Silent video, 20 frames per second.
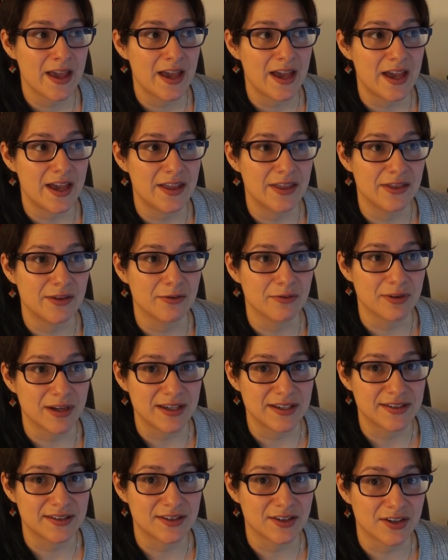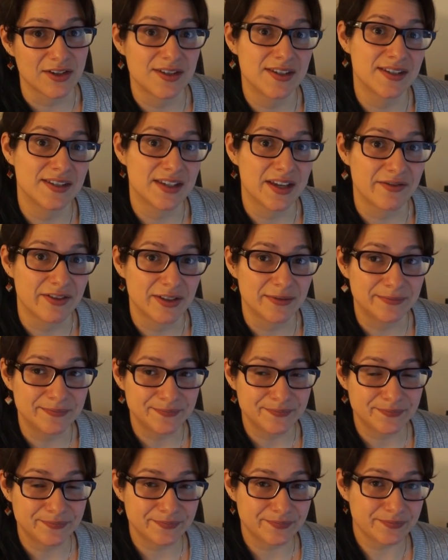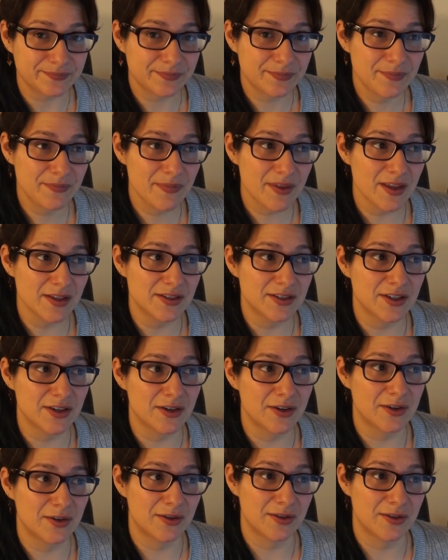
and the race starts at seven. So,